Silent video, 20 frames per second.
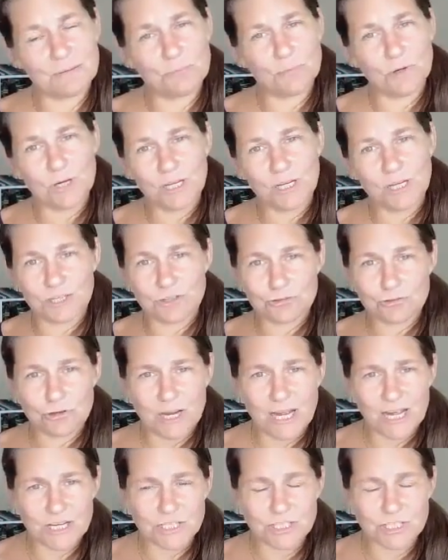more
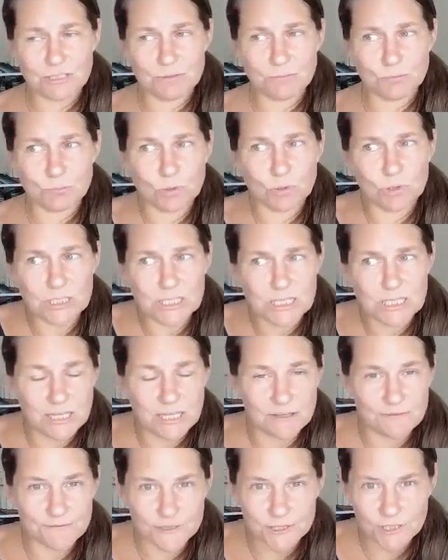contraction, more
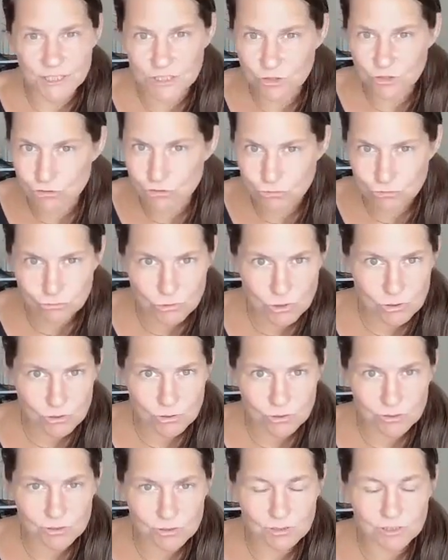need for
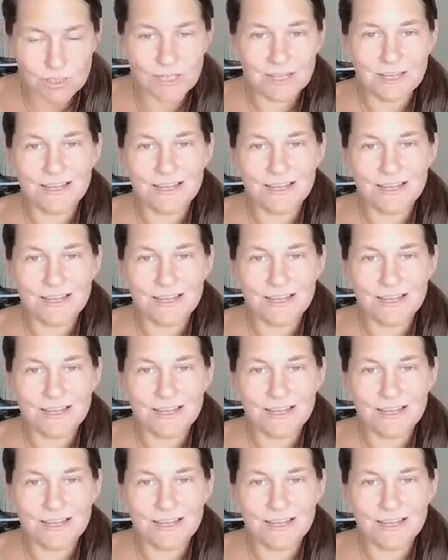control.